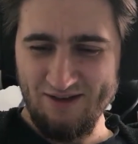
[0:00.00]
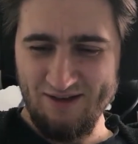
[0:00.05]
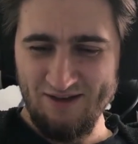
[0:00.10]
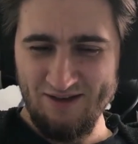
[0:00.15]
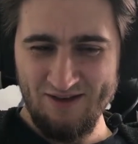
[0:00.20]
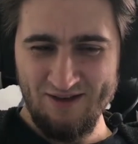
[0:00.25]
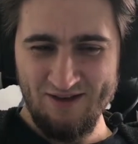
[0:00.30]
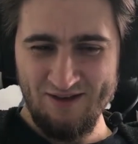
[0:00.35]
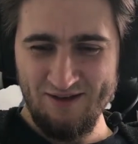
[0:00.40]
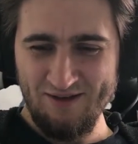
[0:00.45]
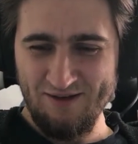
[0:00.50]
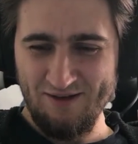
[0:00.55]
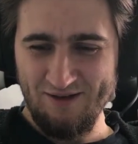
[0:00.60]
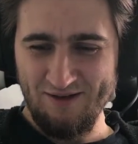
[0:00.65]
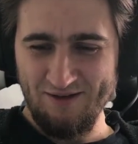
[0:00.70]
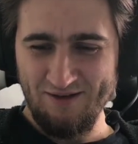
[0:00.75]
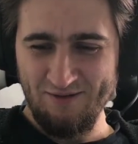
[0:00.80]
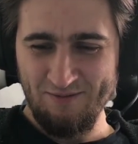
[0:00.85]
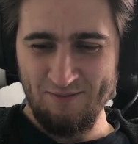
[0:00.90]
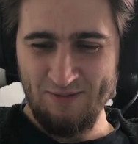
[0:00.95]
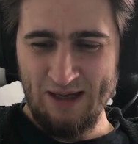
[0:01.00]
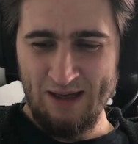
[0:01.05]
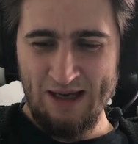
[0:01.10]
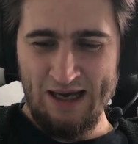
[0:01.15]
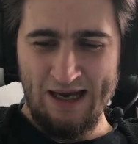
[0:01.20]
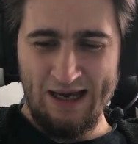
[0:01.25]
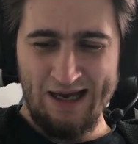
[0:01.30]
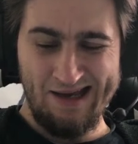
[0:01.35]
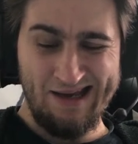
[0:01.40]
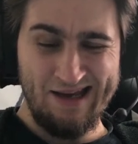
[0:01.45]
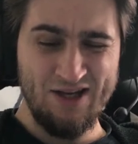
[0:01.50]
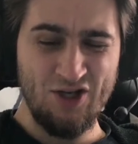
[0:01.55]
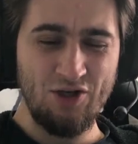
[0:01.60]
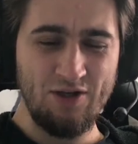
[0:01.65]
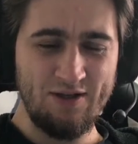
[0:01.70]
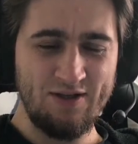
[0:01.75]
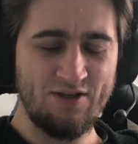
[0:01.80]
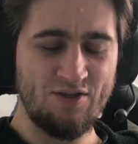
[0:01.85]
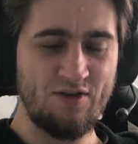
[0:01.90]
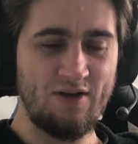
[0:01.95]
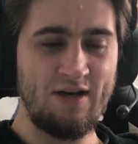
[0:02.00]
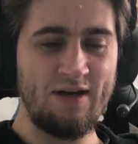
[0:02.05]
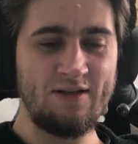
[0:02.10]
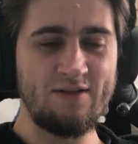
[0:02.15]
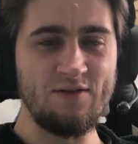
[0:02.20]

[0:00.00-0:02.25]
Uh, I actually try